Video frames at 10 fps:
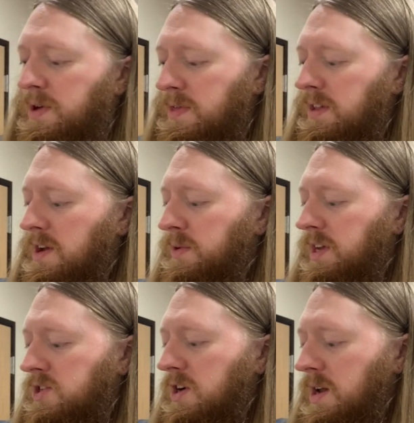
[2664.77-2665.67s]
We think that when
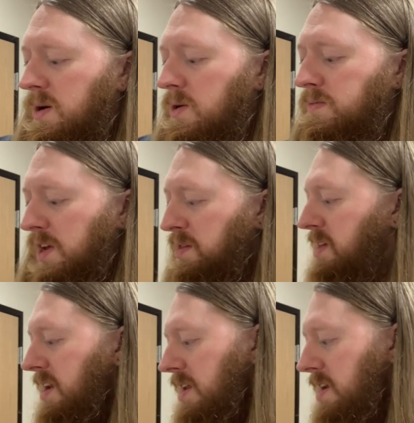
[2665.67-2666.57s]
they took it home, they
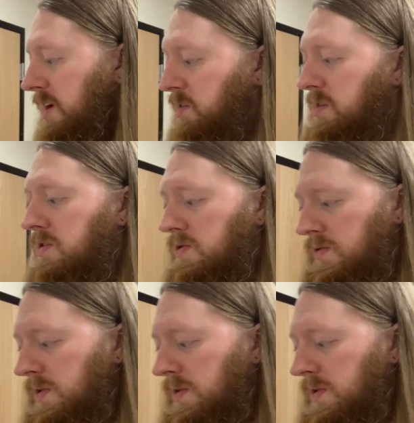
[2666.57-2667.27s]
set it next to